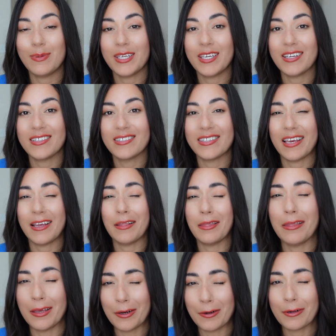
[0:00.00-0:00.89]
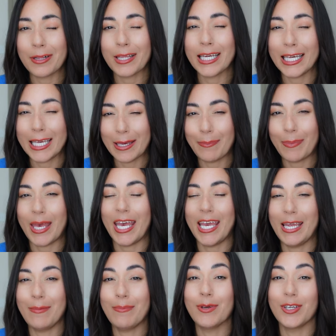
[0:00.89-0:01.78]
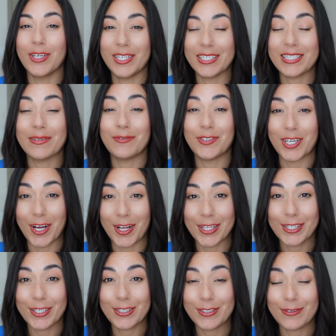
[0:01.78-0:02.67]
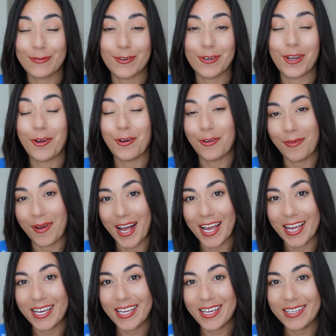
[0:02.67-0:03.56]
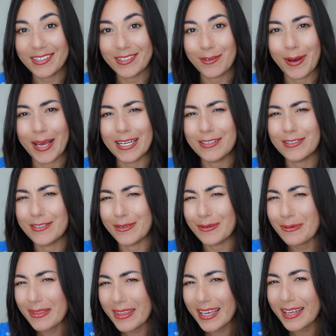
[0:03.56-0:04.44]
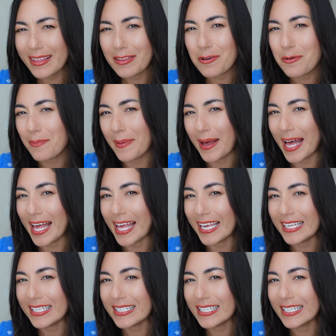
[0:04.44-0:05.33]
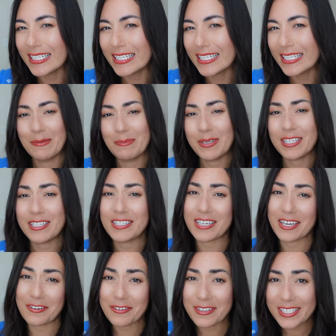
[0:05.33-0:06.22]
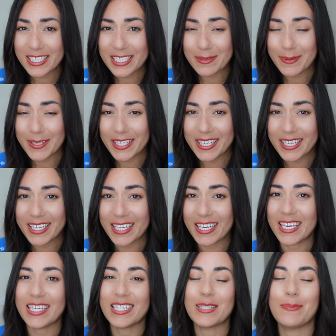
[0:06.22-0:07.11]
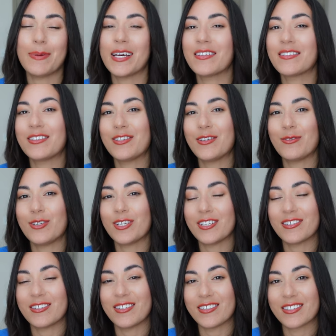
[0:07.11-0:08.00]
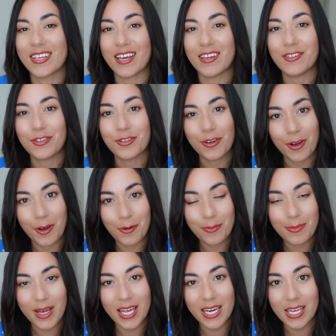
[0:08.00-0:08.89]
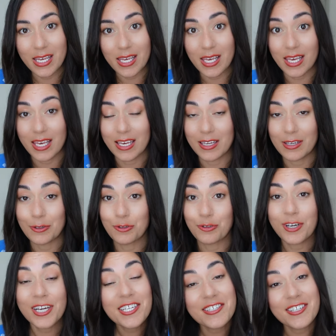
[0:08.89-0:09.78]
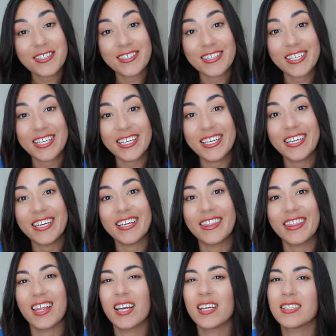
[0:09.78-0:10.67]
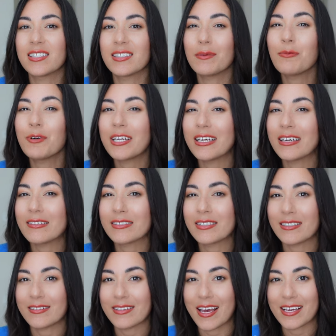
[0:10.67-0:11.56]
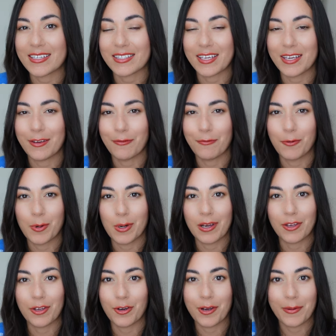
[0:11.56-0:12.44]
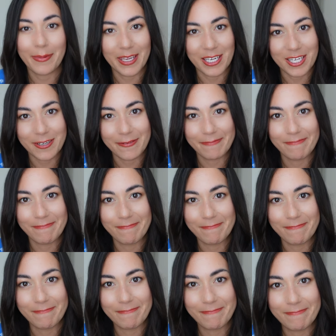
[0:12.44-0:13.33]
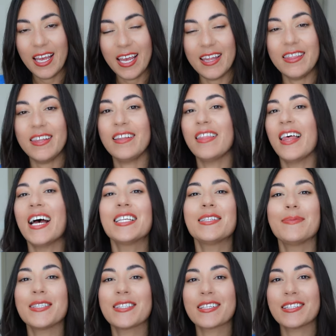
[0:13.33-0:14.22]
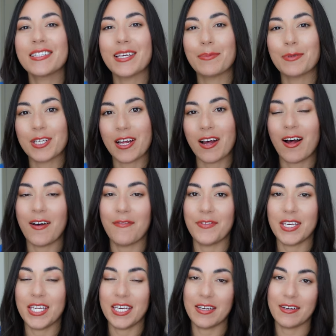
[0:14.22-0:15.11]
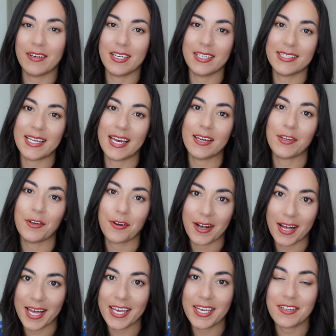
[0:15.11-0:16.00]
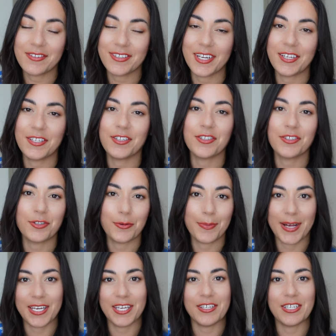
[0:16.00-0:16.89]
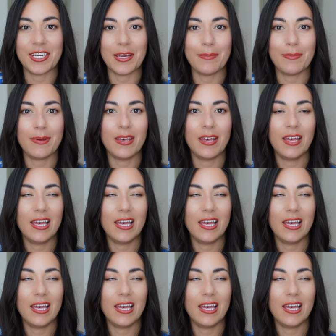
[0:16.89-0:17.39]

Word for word: because they literally get paid millions of dollars for notoriety, so I don't think they'll mind. But generally speaking, it's best to just discuss your own body and graciously unless someone else is asking for your opinion. And the last misconception I often hear is that your height changes your body shape.